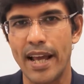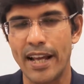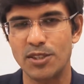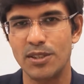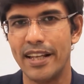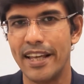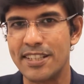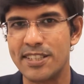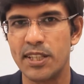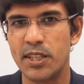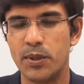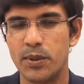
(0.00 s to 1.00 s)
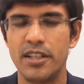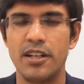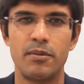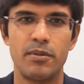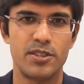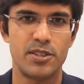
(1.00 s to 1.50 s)
actually execute in
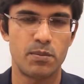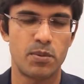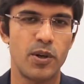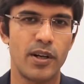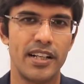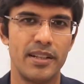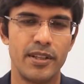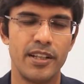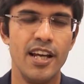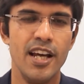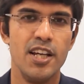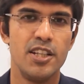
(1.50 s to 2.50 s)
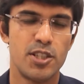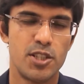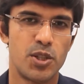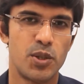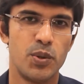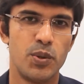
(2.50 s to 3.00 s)
our VSHR Pro Academy to
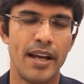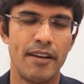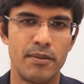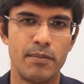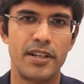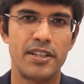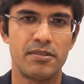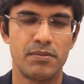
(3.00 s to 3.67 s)
do everybody's